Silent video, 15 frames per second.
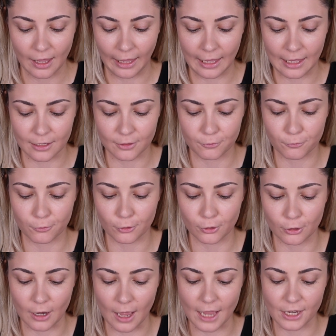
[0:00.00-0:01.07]
And
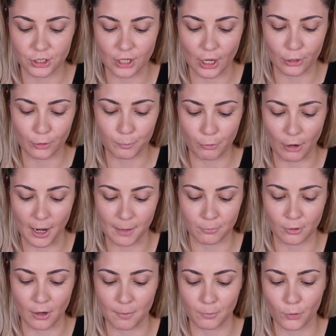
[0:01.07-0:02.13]
for eyeshadow
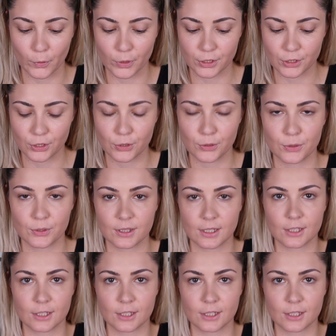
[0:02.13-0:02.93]
primer, I'm going to use